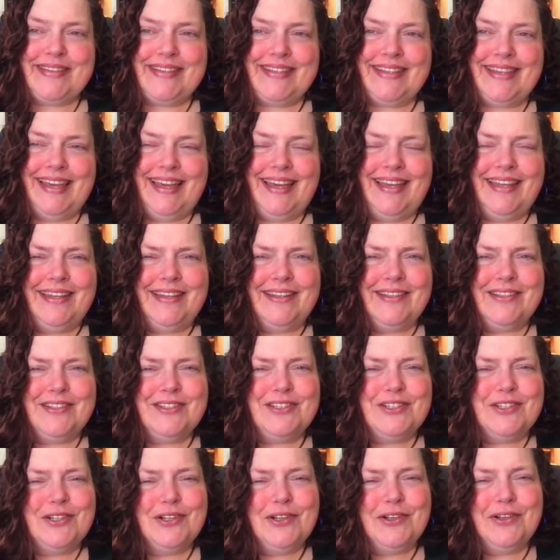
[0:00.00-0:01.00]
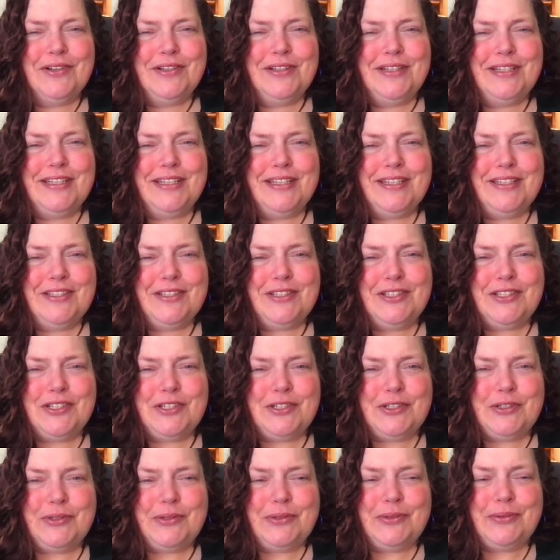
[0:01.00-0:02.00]
And it turned
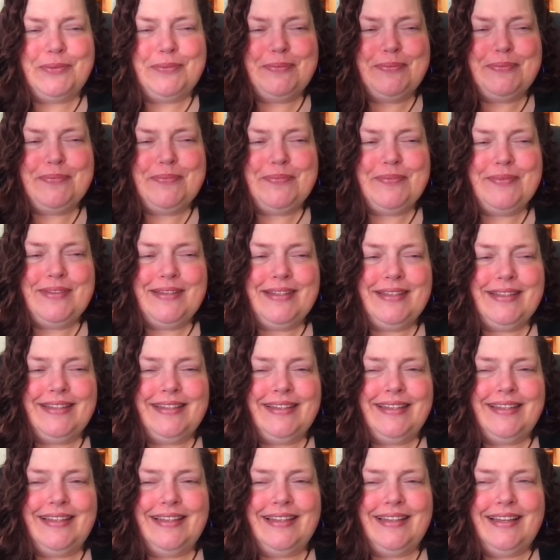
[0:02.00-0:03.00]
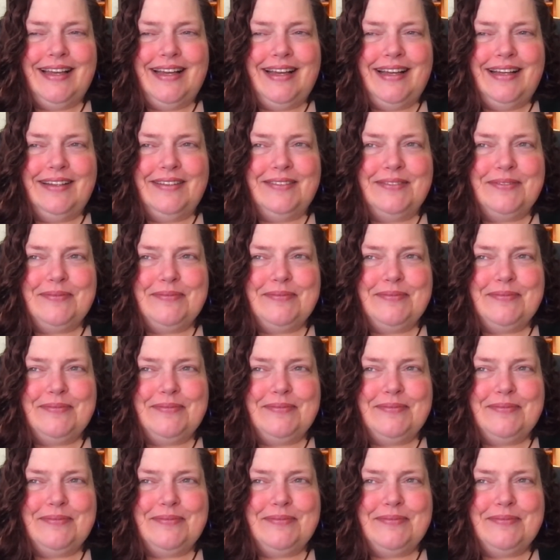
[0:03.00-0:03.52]
into, I